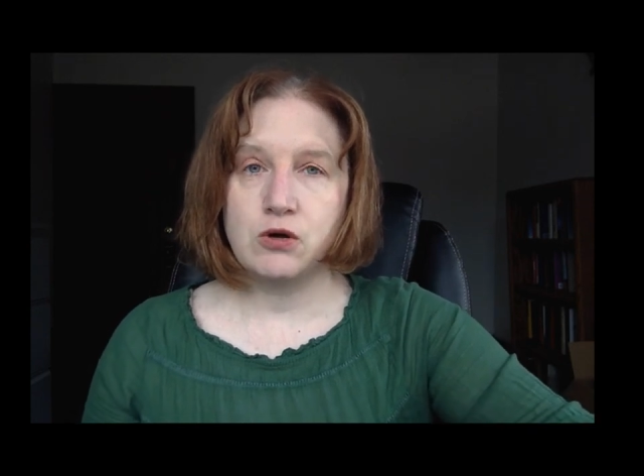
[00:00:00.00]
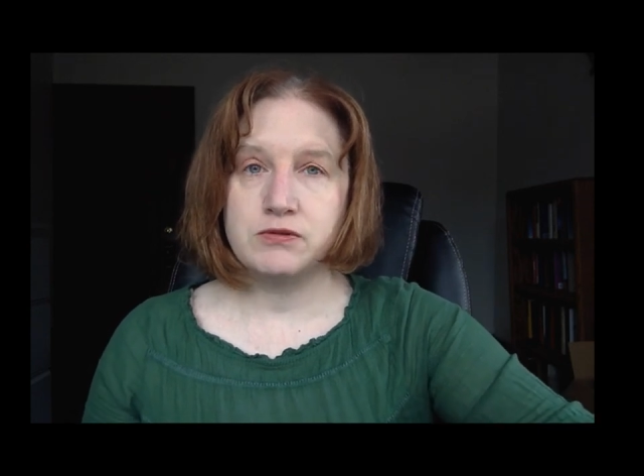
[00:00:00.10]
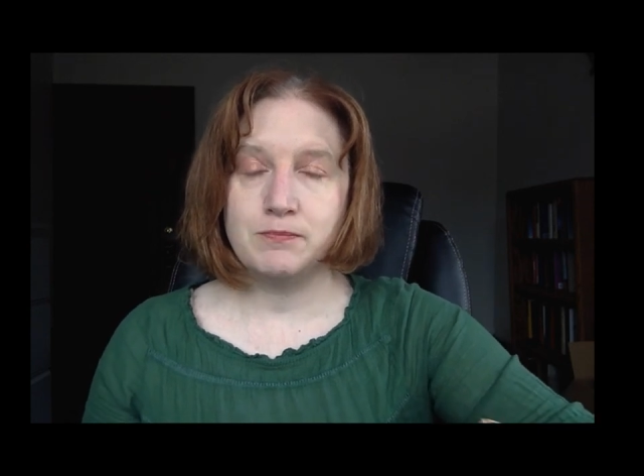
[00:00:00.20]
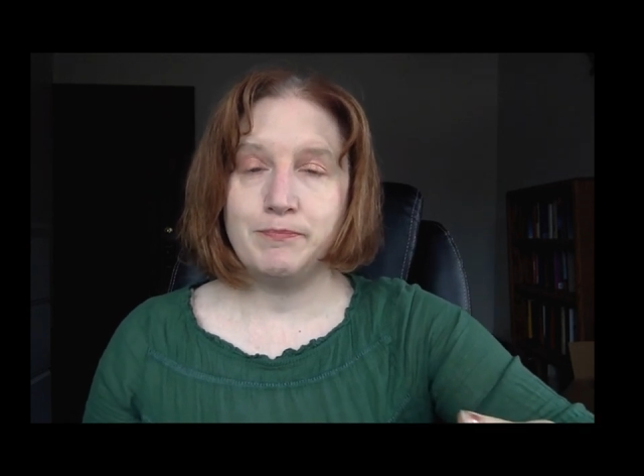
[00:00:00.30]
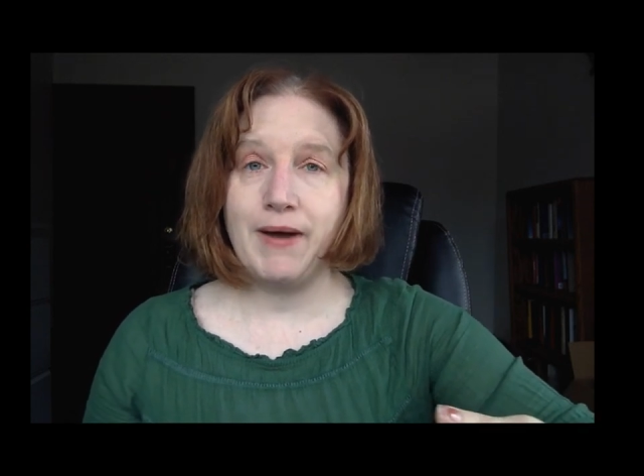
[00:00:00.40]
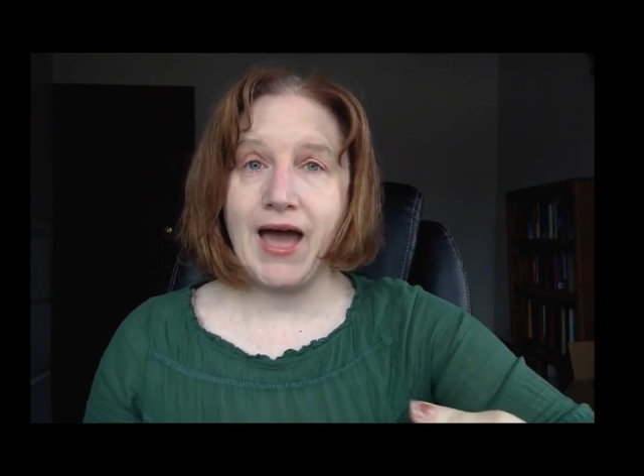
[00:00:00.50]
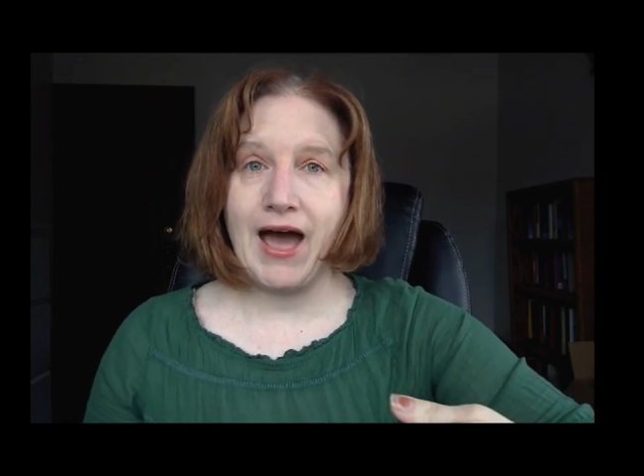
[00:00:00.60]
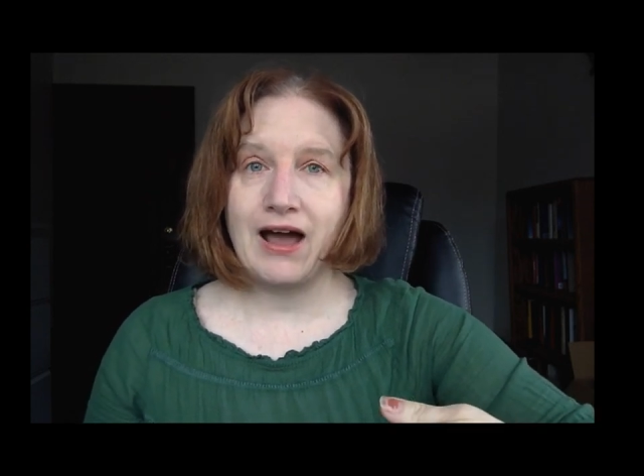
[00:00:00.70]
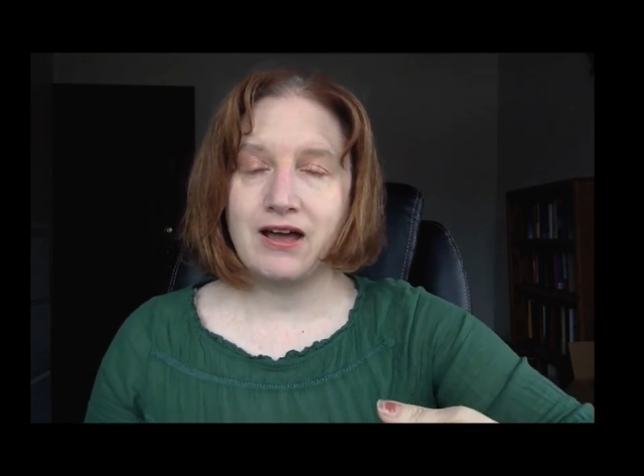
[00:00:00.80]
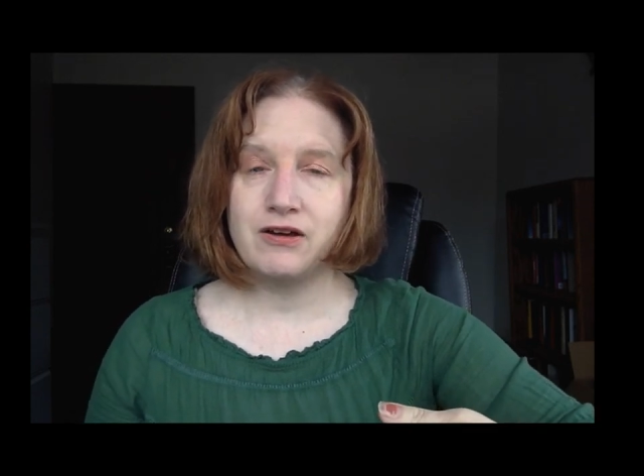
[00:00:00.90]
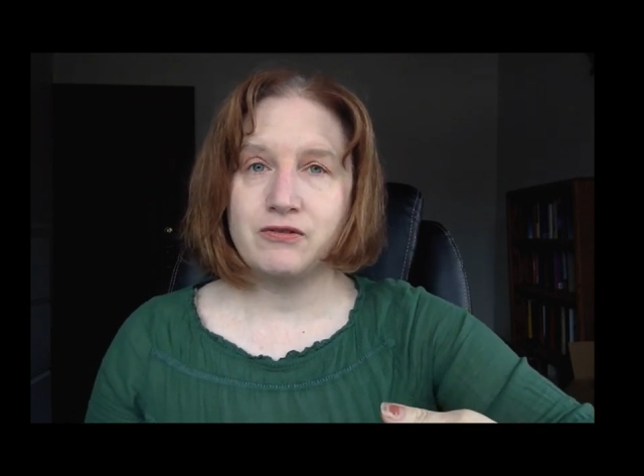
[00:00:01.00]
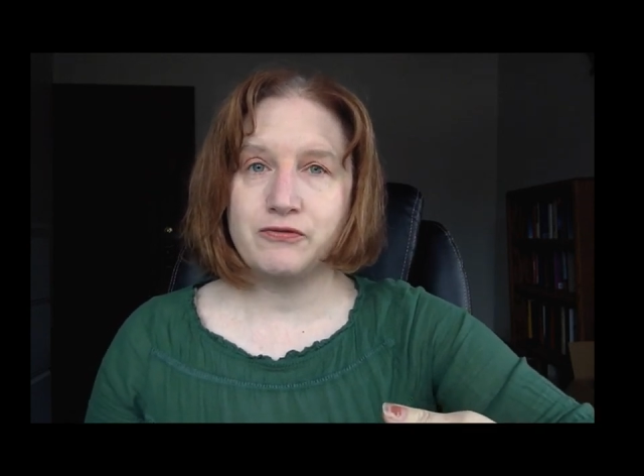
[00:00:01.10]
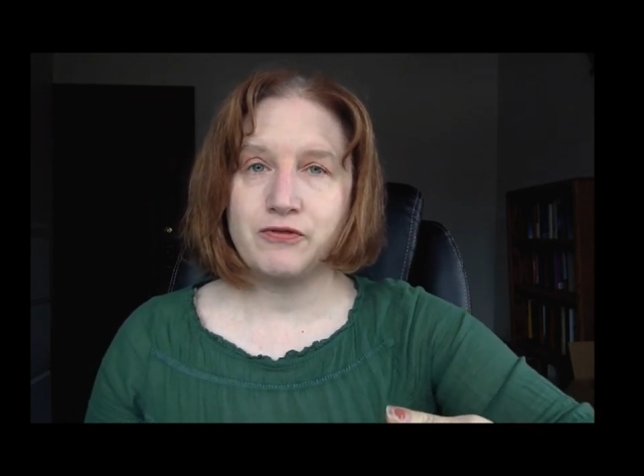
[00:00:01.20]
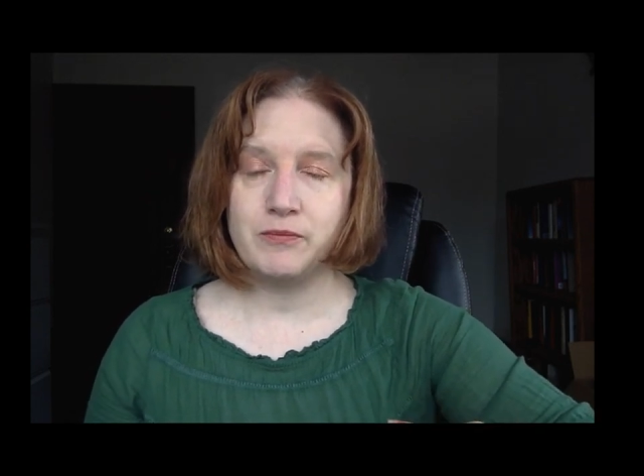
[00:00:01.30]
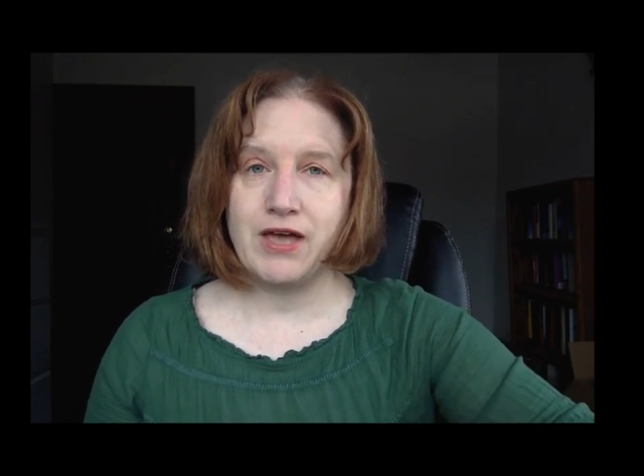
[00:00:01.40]
goes back
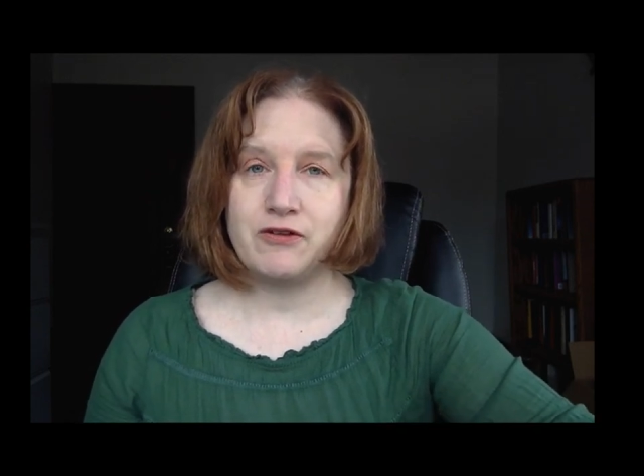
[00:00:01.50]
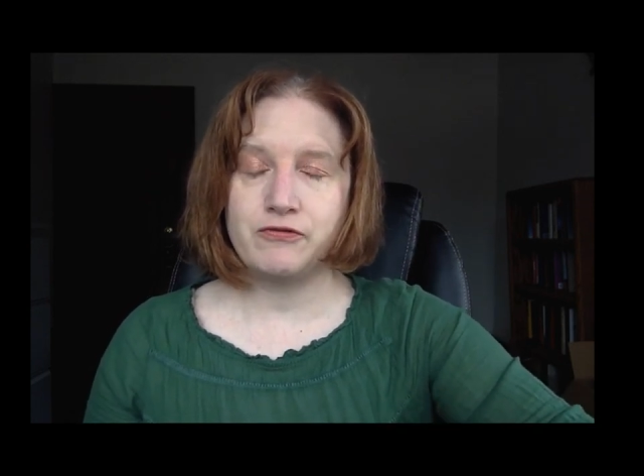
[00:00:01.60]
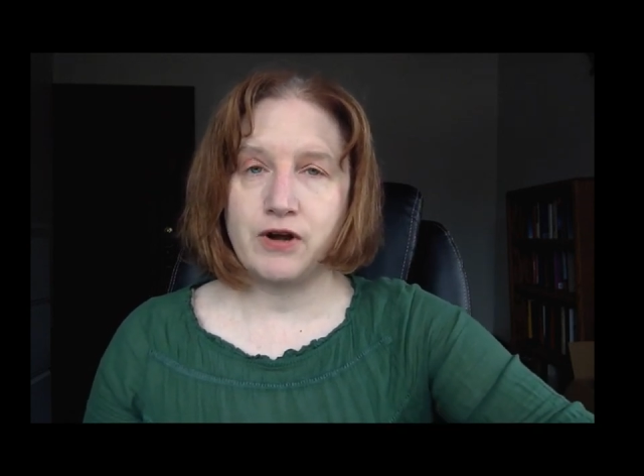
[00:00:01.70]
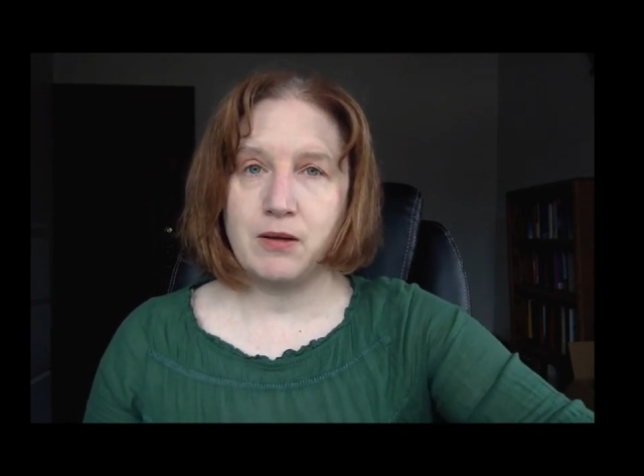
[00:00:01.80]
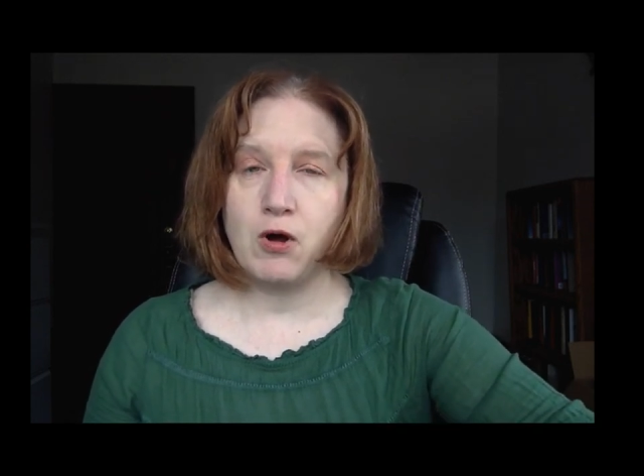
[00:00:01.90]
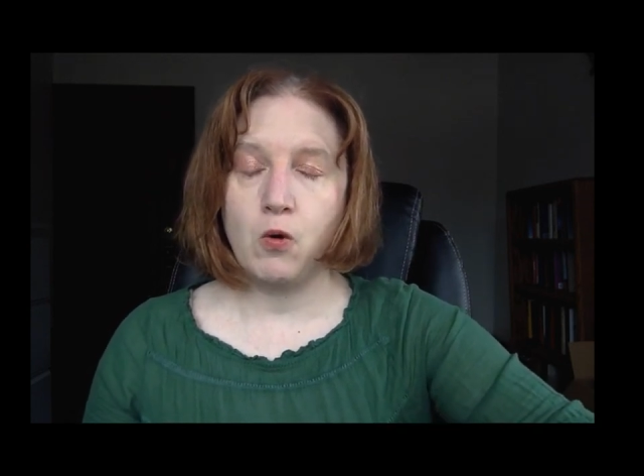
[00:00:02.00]
from that frame